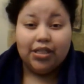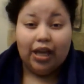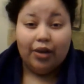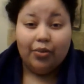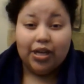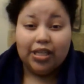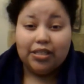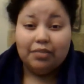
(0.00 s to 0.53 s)
like
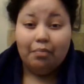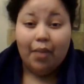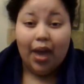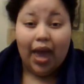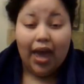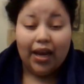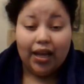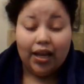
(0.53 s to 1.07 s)
when it's
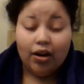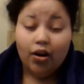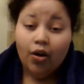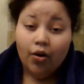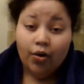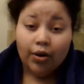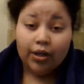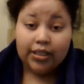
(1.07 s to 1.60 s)
matted
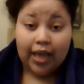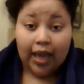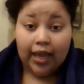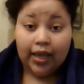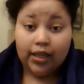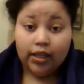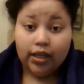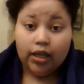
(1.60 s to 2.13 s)
or
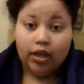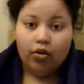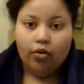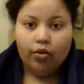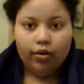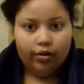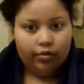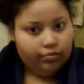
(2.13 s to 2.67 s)
tangling
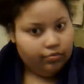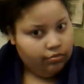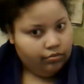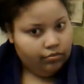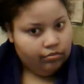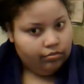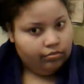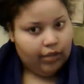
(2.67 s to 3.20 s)
or
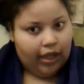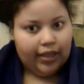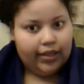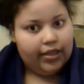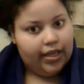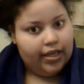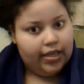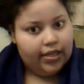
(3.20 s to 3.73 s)
like
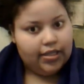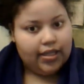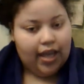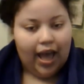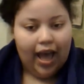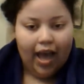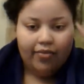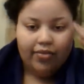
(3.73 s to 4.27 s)
this. I
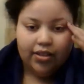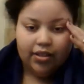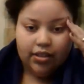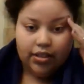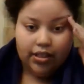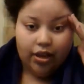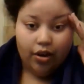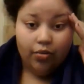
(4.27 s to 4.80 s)

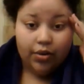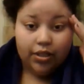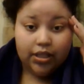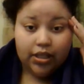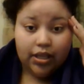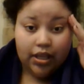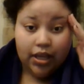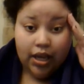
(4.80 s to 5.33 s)
haven't dealt with
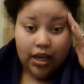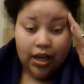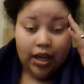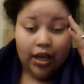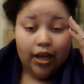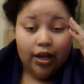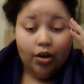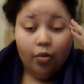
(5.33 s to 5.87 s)
it
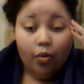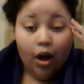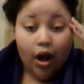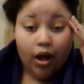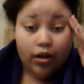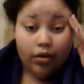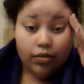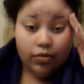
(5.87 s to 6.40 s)
in a
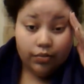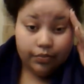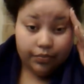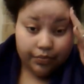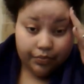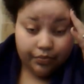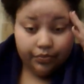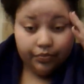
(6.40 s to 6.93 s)
while.
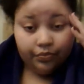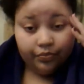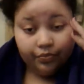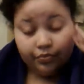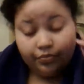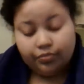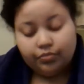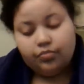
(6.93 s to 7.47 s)

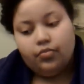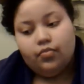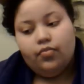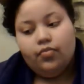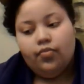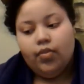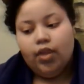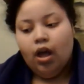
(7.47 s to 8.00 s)

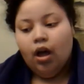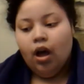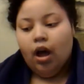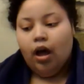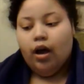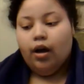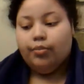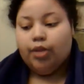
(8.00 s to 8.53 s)

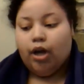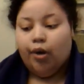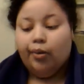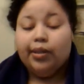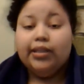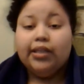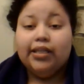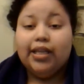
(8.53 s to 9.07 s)
The
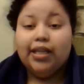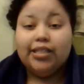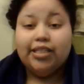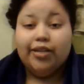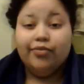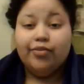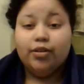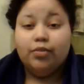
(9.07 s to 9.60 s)
only thing that's
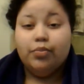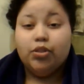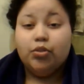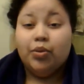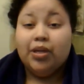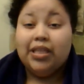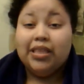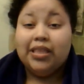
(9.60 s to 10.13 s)
different
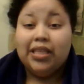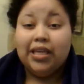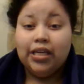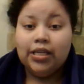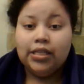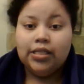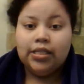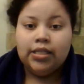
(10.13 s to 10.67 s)
between
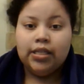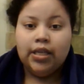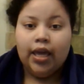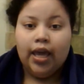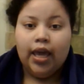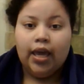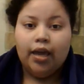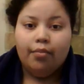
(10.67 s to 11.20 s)
this
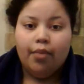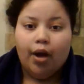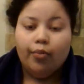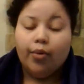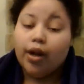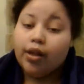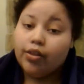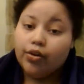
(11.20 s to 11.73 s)
and my
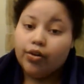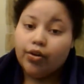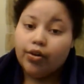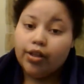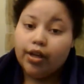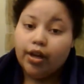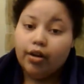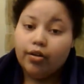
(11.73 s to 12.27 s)
regular
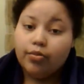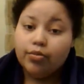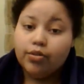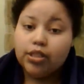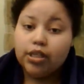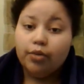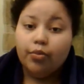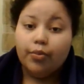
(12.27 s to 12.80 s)
curly hair
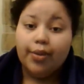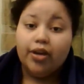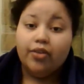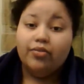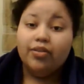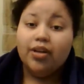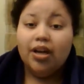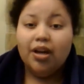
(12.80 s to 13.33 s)
routine will be
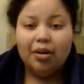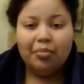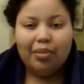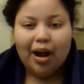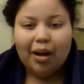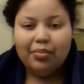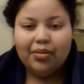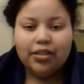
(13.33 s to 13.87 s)

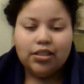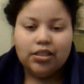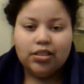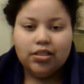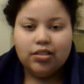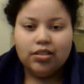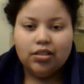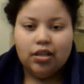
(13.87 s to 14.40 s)
probably just
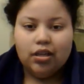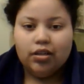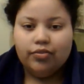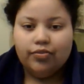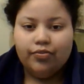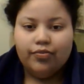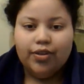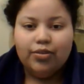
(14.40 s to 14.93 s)
a
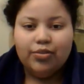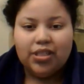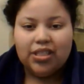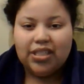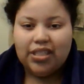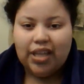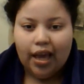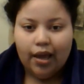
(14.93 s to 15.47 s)
few
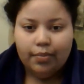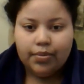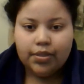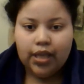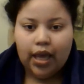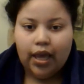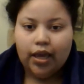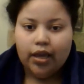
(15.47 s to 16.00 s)
steps,
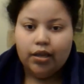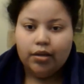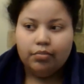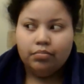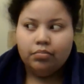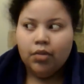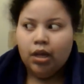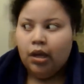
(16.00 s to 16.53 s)

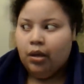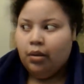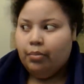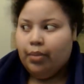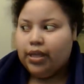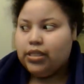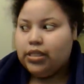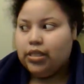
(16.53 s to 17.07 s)
and
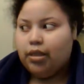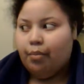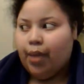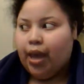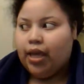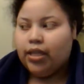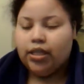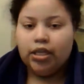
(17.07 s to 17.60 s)
basically the
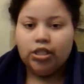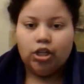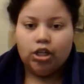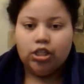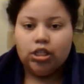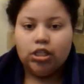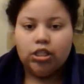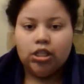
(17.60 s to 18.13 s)
main things are
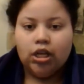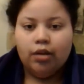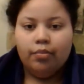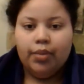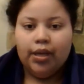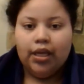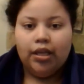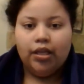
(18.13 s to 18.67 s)
just gonna
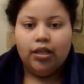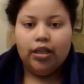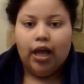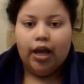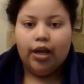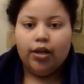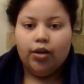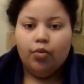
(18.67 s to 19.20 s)
be
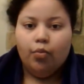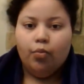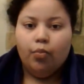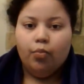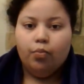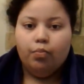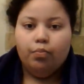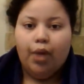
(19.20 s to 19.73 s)
like
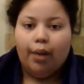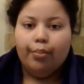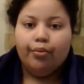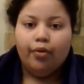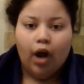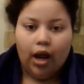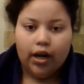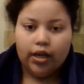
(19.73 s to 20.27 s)
my
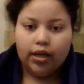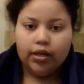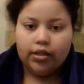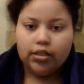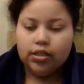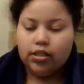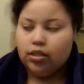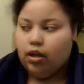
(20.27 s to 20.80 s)

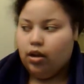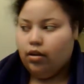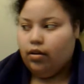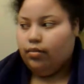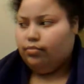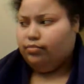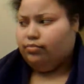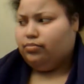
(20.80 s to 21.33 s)
products.
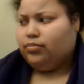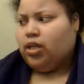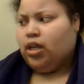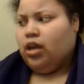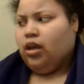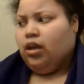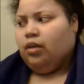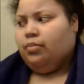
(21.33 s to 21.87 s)

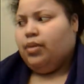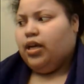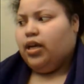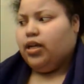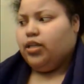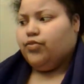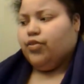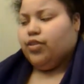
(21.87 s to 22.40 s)

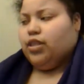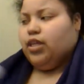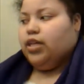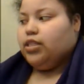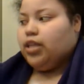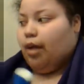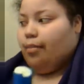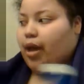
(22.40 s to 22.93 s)
Because for this,
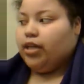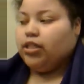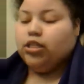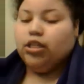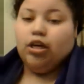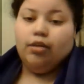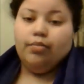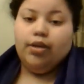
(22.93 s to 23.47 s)
I'm actually
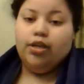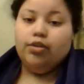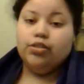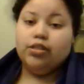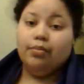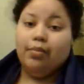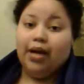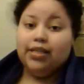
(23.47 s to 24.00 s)
gonna be
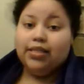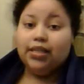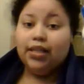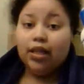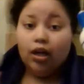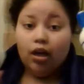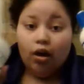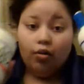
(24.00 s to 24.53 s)
using my
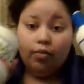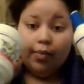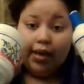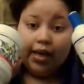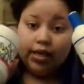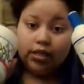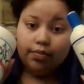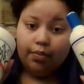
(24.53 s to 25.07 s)
silicone
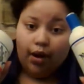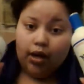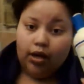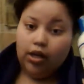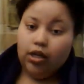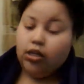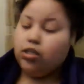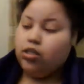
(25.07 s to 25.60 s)
mix
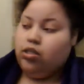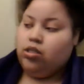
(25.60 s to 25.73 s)
products,